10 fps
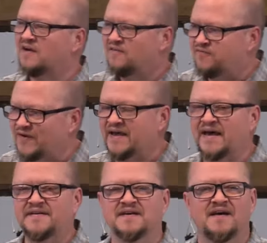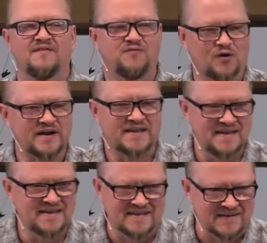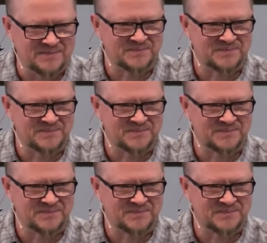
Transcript: fit for a king